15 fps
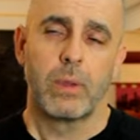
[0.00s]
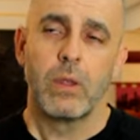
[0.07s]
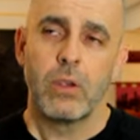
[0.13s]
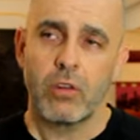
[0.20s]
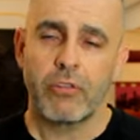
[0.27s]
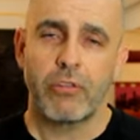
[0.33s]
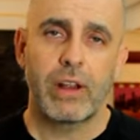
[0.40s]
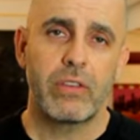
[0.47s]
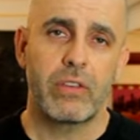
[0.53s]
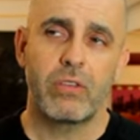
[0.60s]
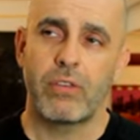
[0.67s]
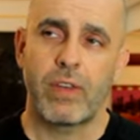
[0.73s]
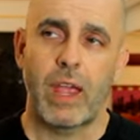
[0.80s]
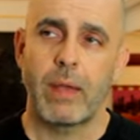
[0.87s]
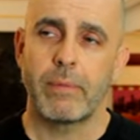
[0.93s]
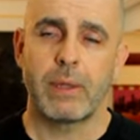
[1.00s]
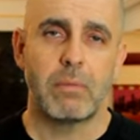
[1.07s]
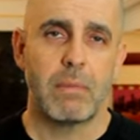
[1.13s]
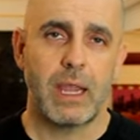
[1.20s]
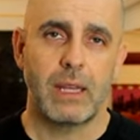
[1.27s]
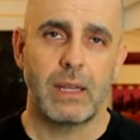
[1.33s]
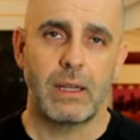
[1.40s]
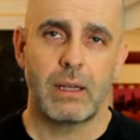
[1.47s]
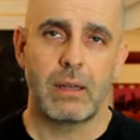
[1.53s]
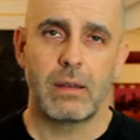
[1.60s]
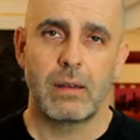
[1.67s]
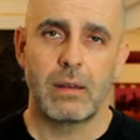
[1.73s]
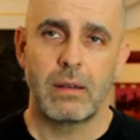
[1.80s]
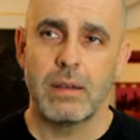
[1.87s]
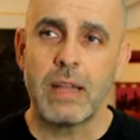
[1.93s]
Your friends and family may
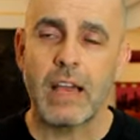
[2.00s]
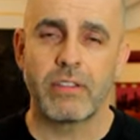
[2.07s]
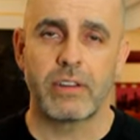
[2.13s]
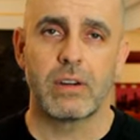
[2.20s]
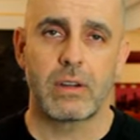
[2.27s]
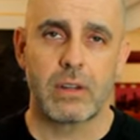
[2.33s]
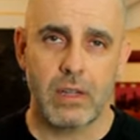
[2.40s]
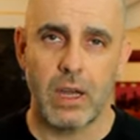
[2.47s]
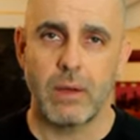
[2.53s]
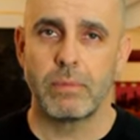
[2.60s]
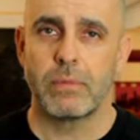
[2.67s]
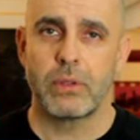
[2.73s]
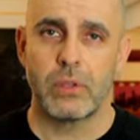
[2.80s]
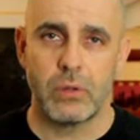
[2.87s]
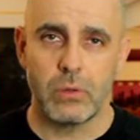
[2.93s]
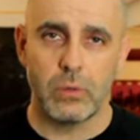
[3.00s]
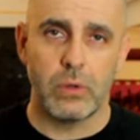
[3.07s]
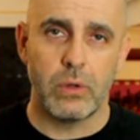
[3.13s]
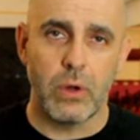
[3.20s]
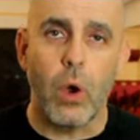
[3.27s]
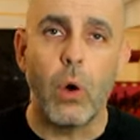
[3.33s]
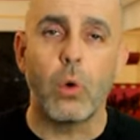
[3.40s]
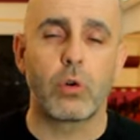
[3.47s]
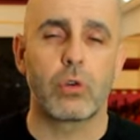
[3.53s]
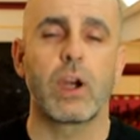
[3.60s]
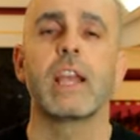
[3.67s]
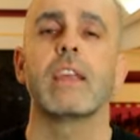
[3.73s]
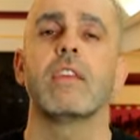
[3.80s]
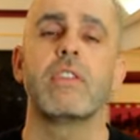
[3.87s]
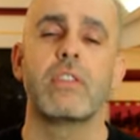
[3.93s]
never come to know
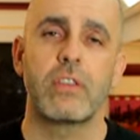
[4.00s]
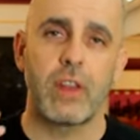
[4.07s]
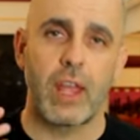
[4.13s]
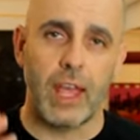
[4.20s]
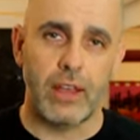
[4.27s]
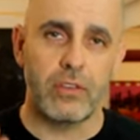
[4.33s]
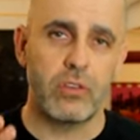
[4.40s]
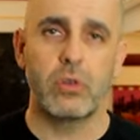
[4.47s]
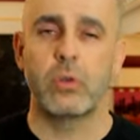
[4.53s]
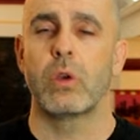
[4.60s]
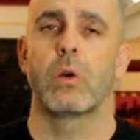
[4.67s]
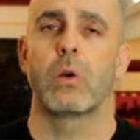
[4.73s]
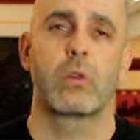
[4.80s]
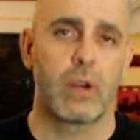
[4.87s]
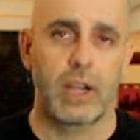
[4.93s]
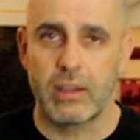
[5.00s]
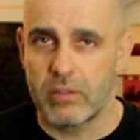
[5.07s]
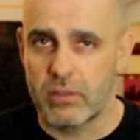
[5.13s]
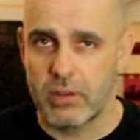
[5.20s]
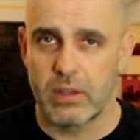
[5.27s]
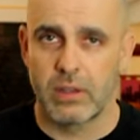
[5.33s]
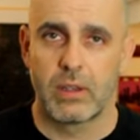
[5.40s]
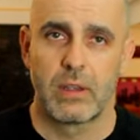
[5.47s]
Christ as you know Christ.